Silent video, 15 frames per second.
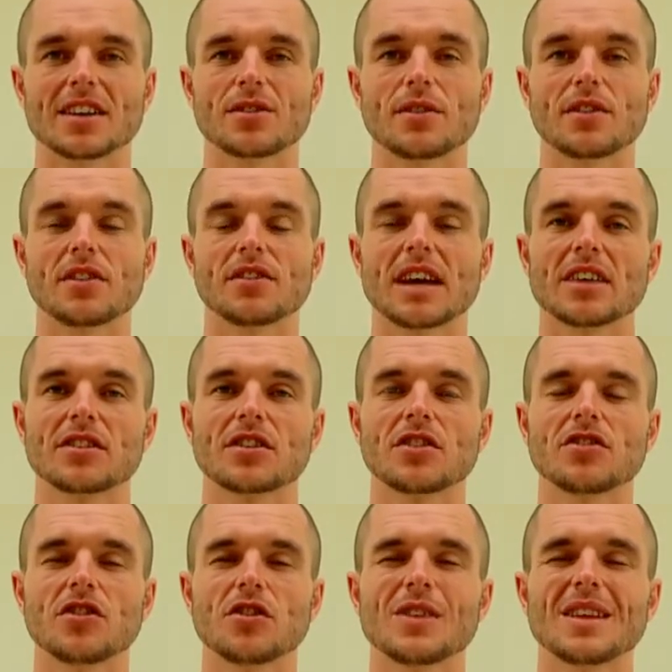So if this sounds
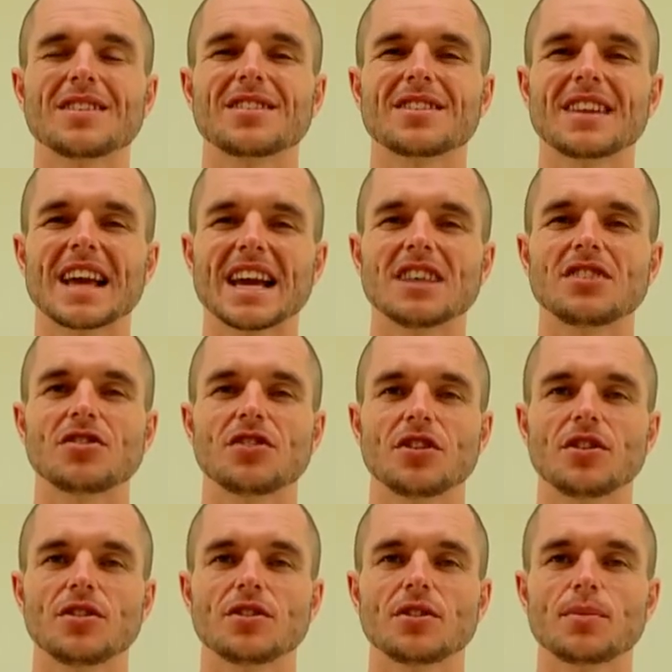good to you, then stay
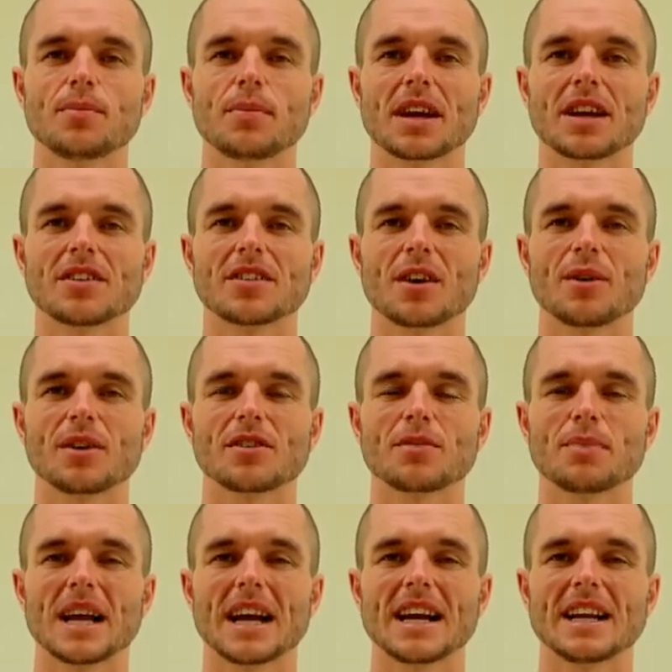tuned because I'll
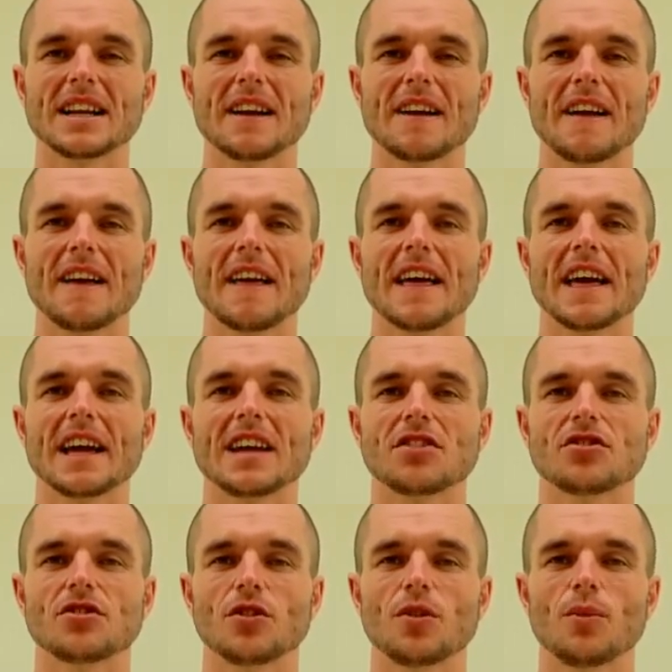explain in a
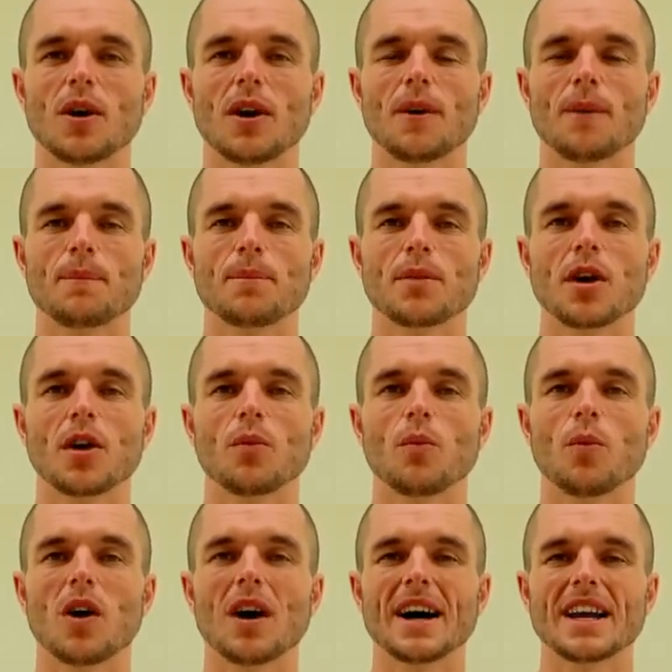short while
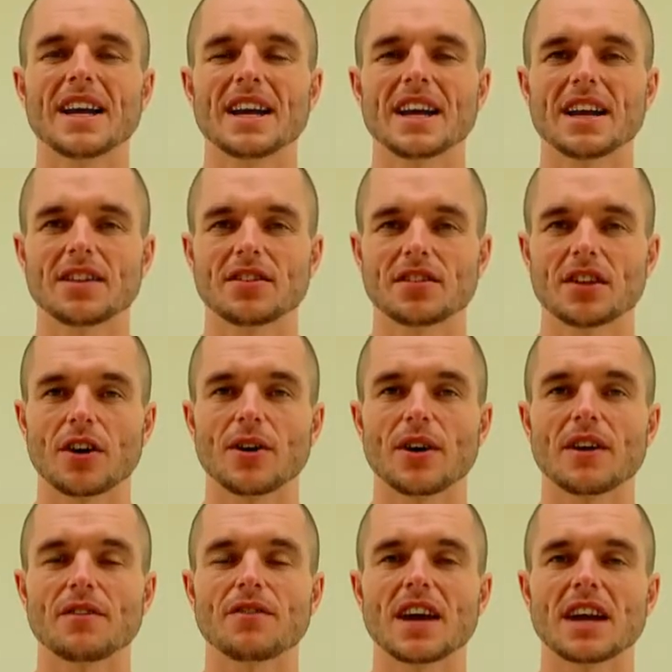why it's so
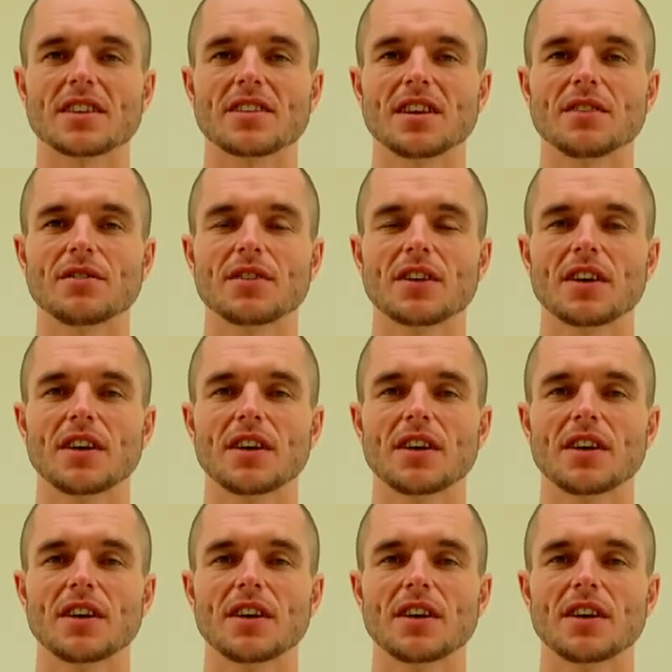effective